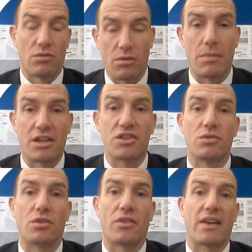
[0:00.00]
or make
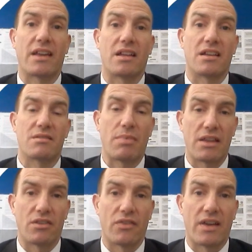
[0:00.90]
sure that they can
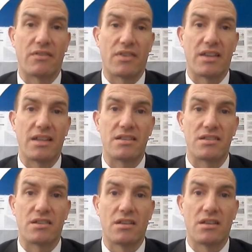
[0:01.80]
expand on that if they need
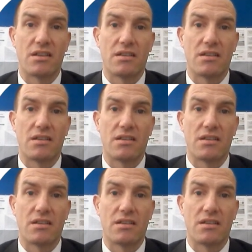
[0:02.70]
to.